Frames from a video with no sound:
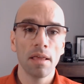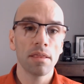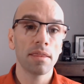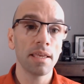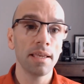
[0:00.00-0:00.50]

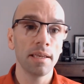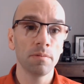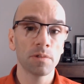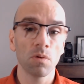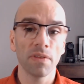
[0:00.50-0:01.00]

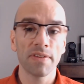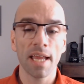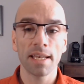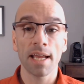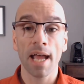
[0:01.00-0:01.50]
themes will
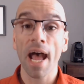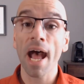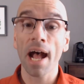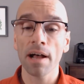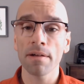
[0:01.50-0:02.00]
tend to
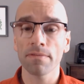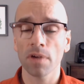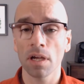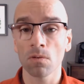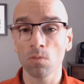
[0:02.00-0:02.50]
have
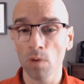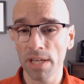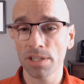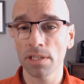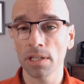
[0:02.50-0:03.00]
a
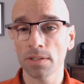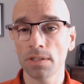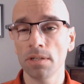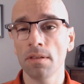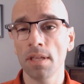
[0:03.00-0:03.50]
richness
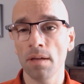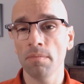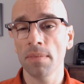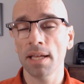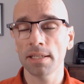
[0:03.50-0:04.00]
to
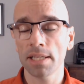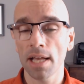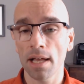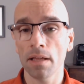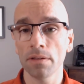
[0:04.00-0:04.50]
them that
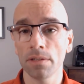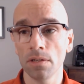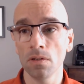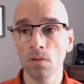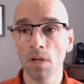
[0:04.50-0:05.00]
tell
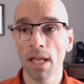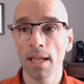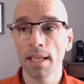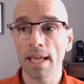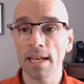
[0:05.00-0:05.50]
you
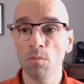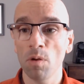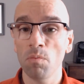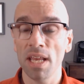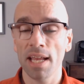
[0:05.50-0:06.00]
that
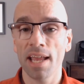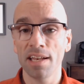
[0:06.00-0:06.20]
human meaning.